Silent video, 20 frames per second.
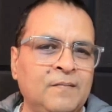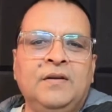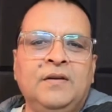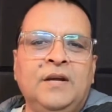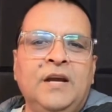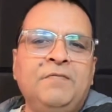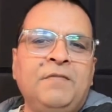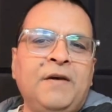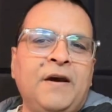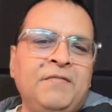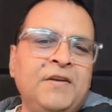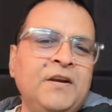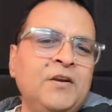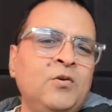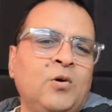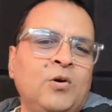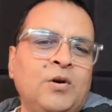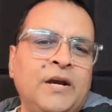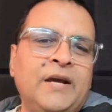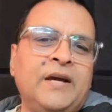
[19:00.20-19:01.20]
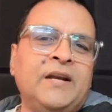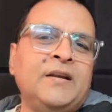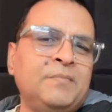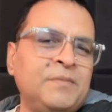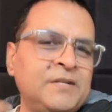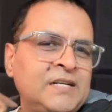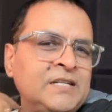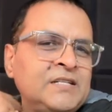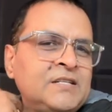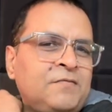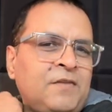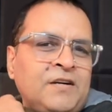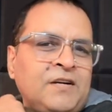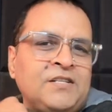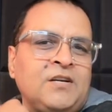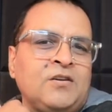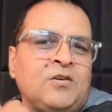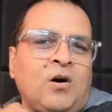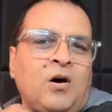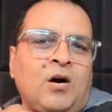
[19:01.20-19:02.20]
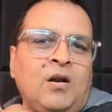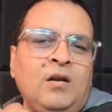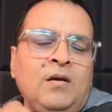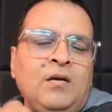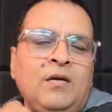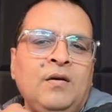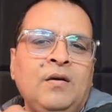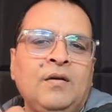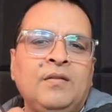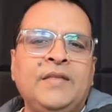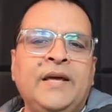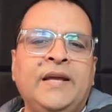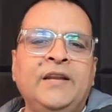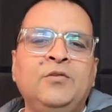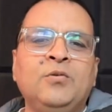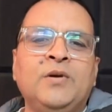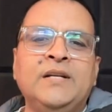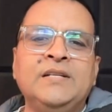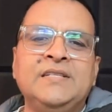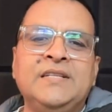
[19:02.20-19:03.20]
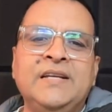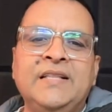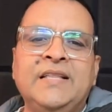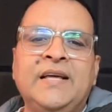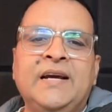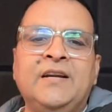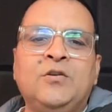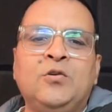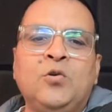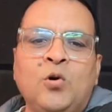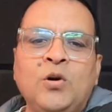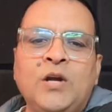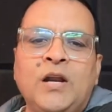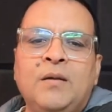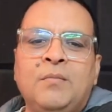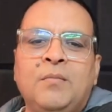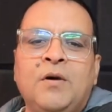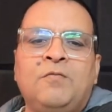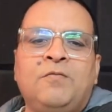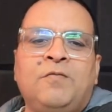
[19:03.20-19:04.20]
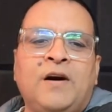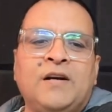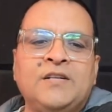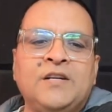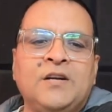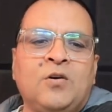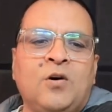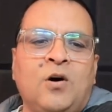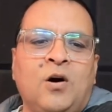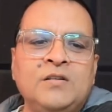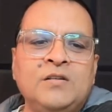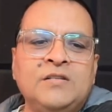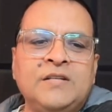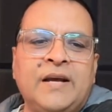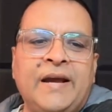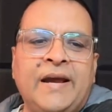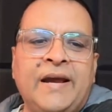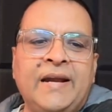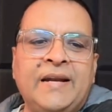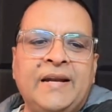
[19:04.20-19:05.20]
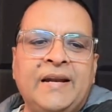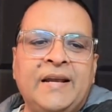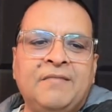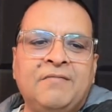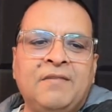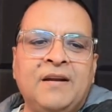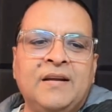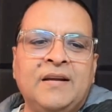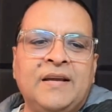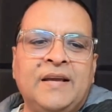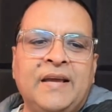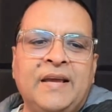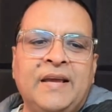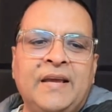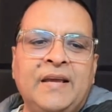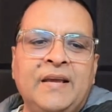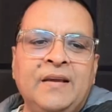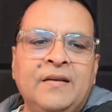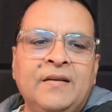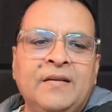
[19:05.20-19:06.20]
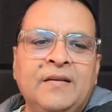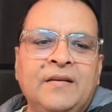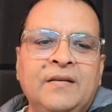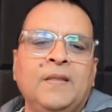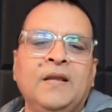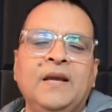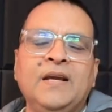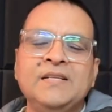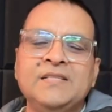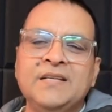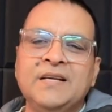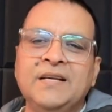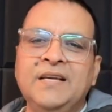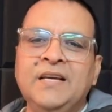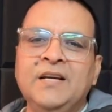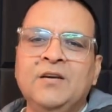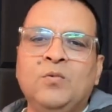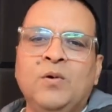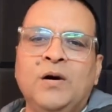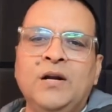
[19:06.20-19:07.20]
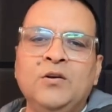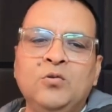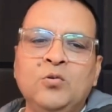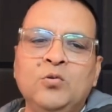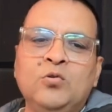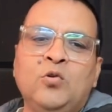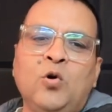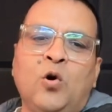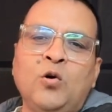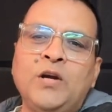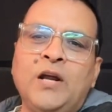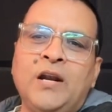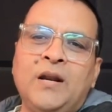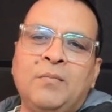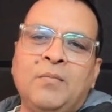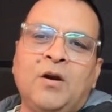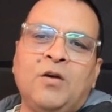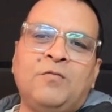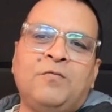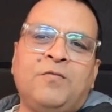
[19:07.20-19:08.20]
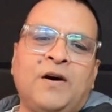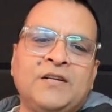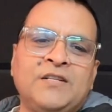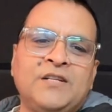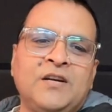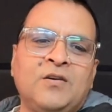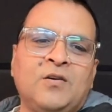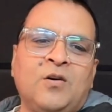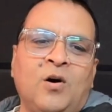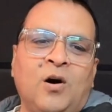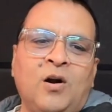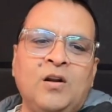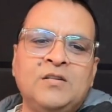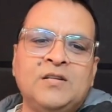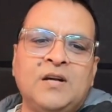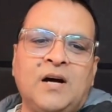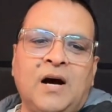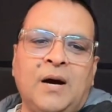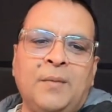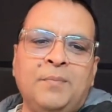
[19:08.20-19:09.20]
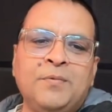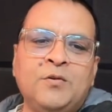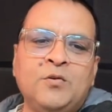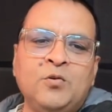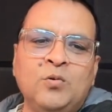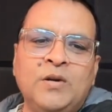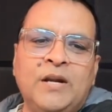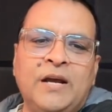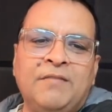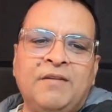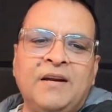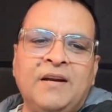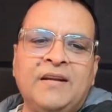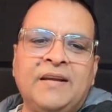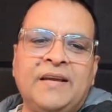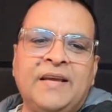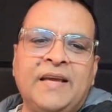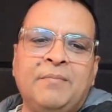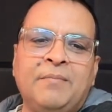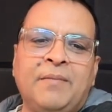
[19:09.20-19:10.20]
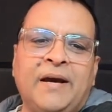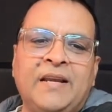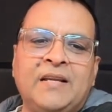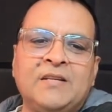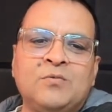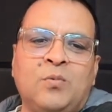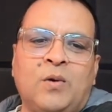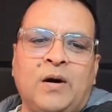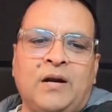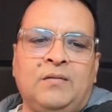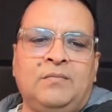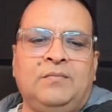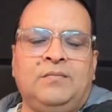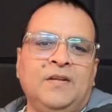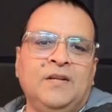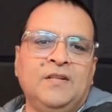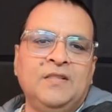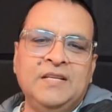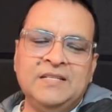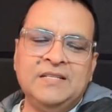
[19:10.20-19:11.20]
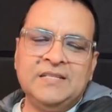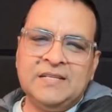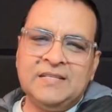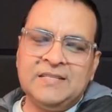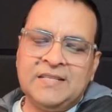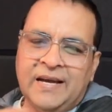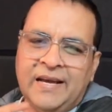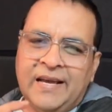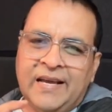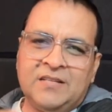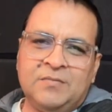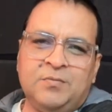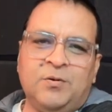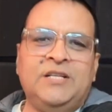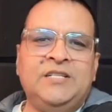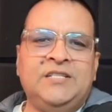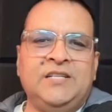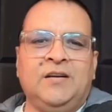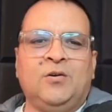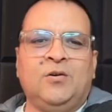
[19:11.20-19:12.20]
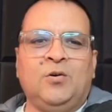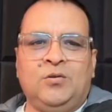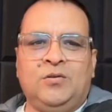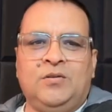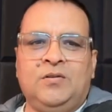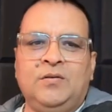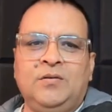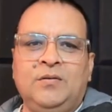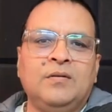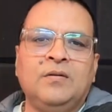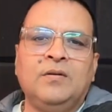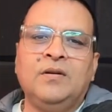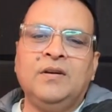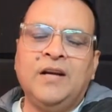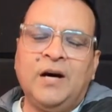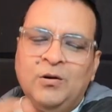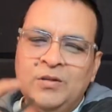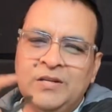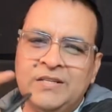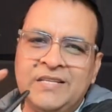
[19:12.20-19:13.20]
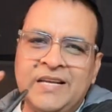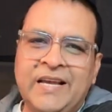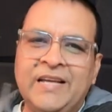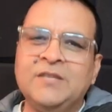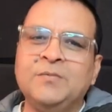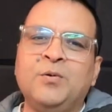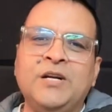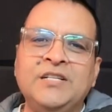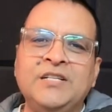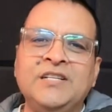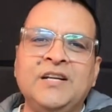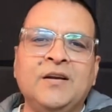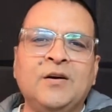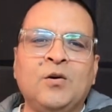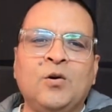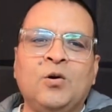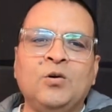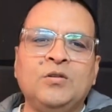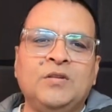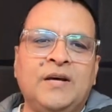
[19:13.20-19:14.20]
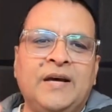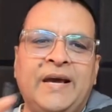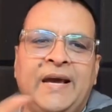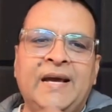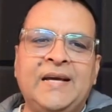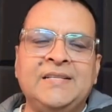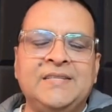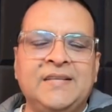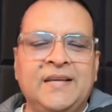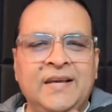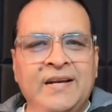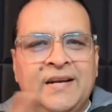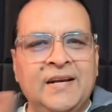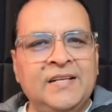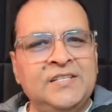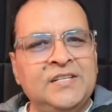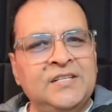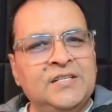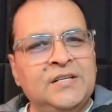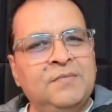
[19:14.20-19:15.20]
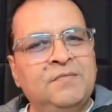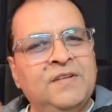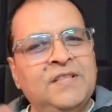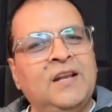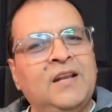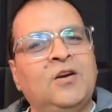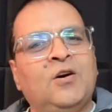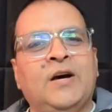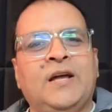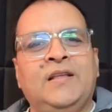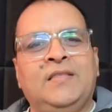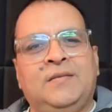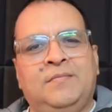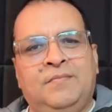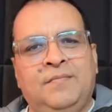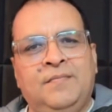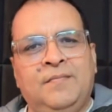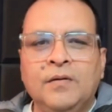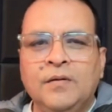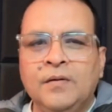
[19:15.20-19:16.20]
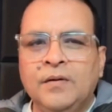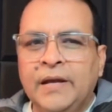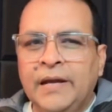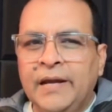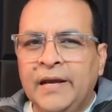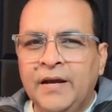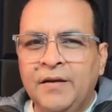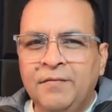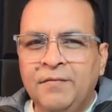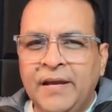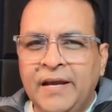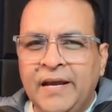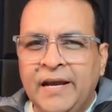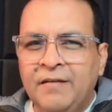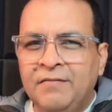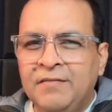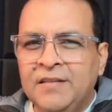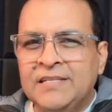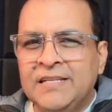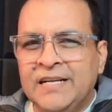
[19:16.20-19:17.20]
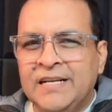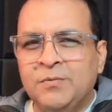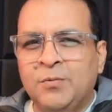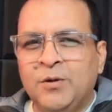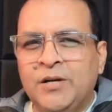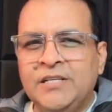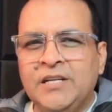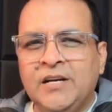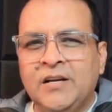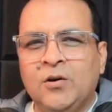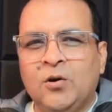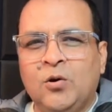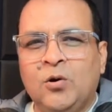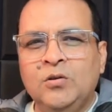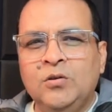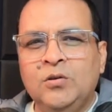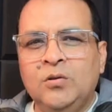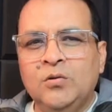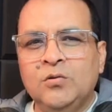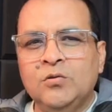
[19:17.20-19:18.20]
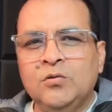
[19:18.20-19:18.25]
If every node here represents a function call, then you can say that total number of function calls at level k is equal to total number of function calls up to level k minus 1. This is the exponential growth. Now this exponential growth has a relationship with the logarithm. Here we have this exponential growth.